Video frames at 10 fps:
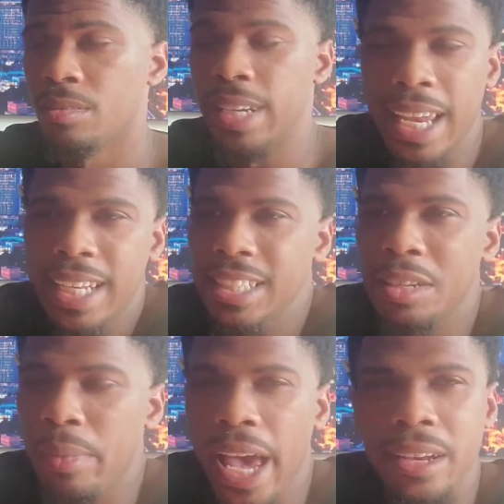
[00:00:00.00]
that
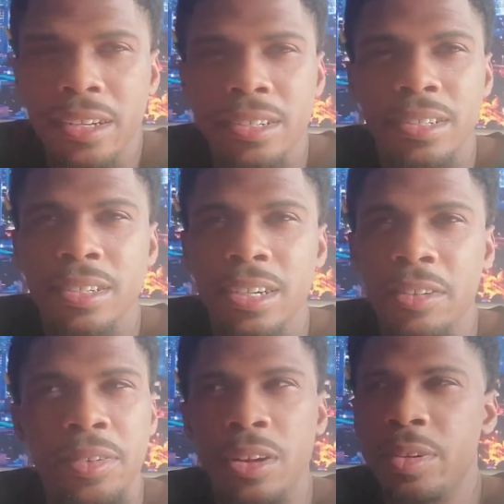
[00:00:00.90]
doesn't matter
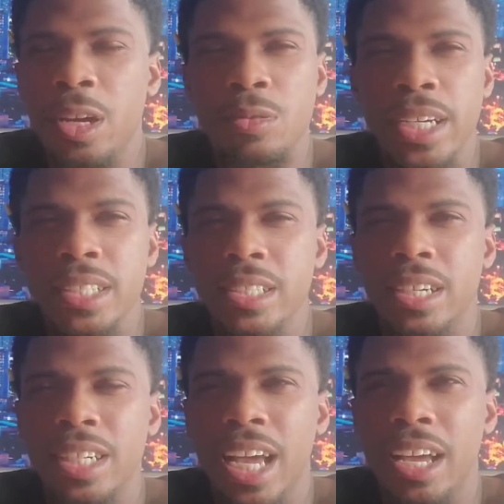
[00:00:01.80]
if they're
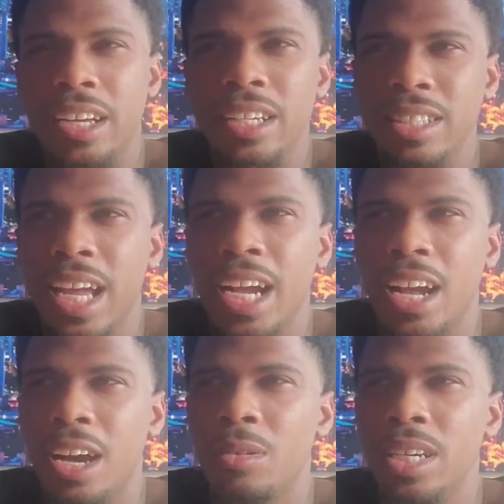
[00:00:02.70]
racist or not. Because like I
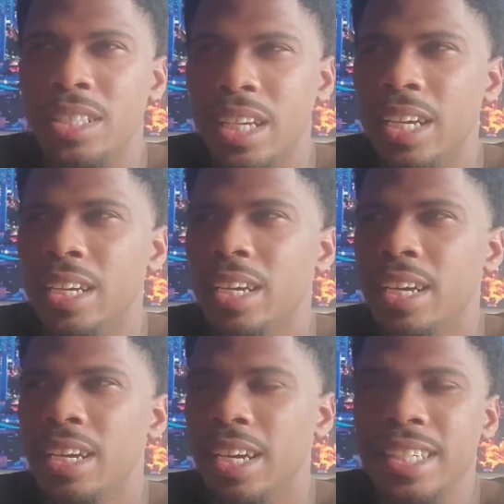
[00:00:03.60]
always say,
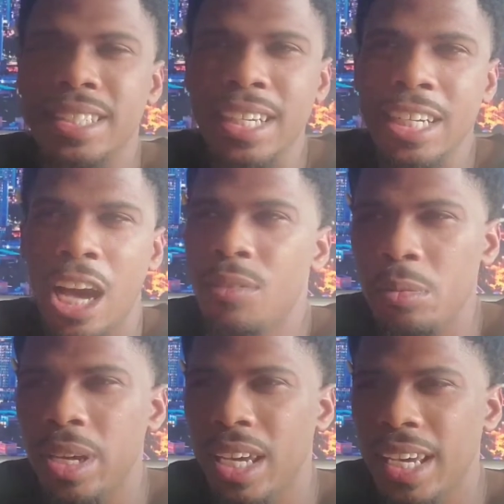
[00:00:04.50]
it's the
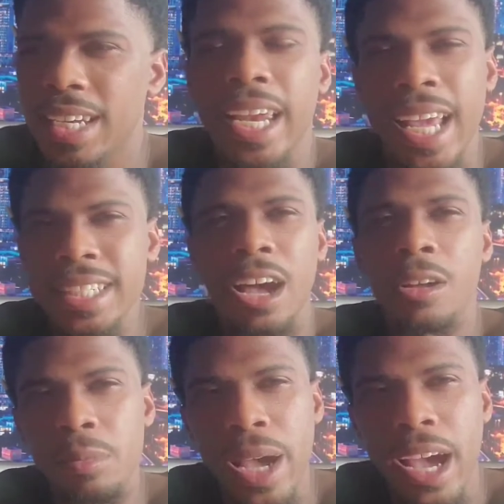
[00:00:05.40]
government that has
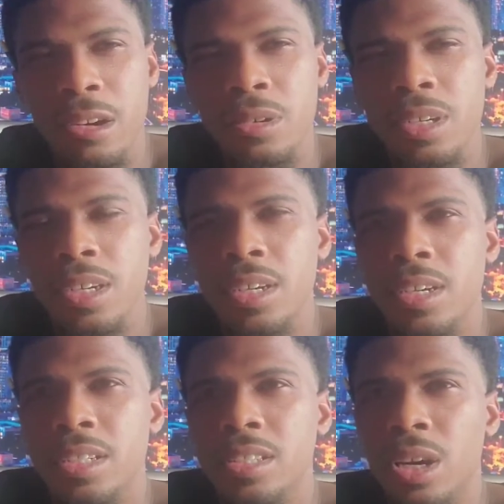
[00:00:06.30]
all the power.
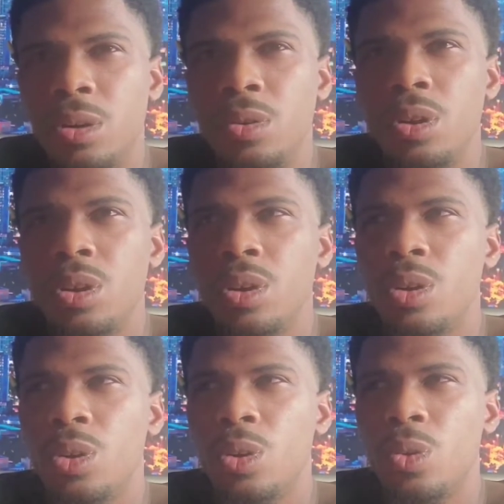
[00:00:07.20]
So
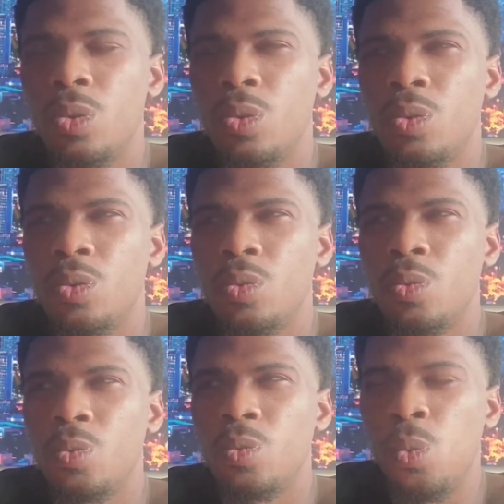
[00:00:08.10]

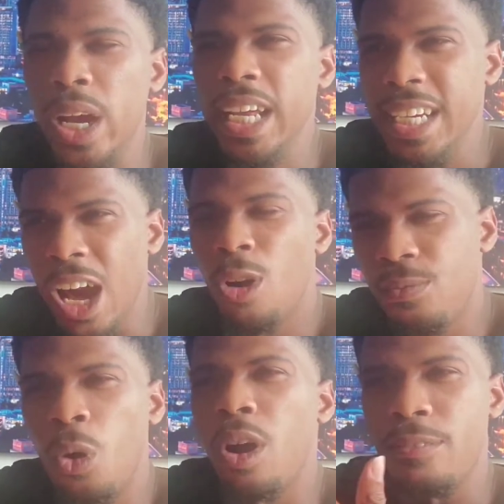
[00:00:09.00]
we
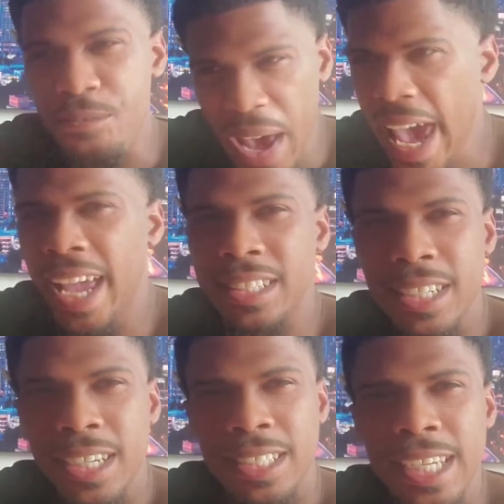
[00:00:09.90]
know for a
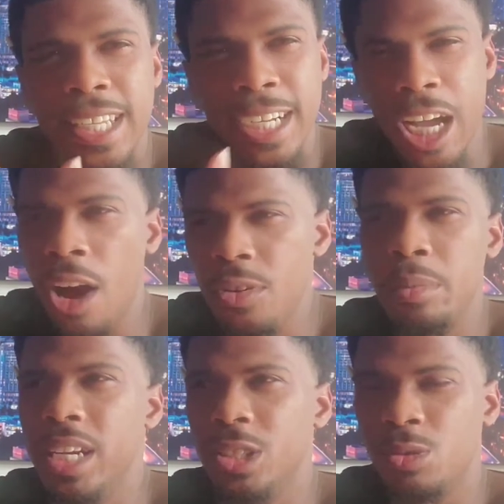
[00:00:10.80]
fact that the
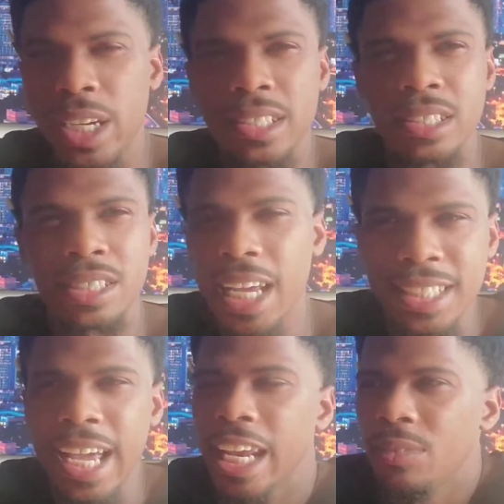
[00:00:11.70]
government is racist.
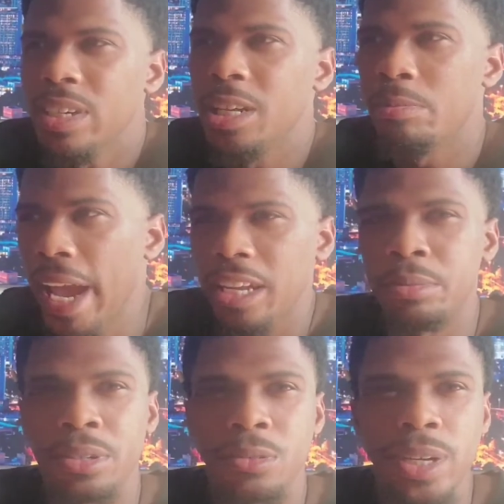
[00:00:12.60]
That's not even
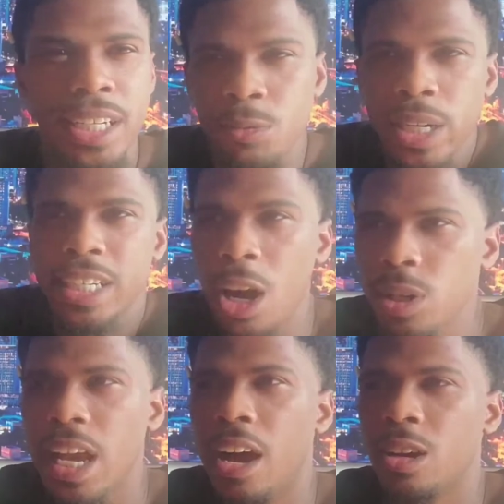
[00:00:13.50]
debatable. We know
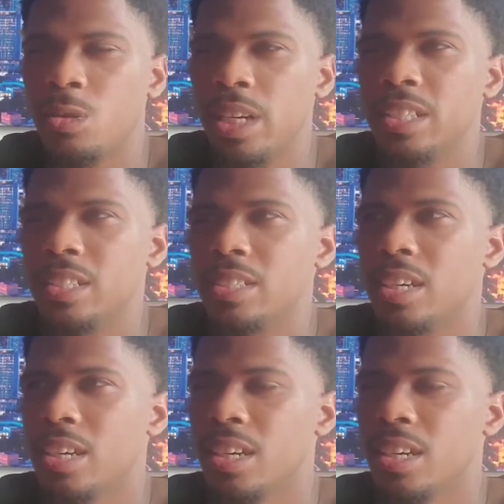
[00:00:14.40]
y'all are racist.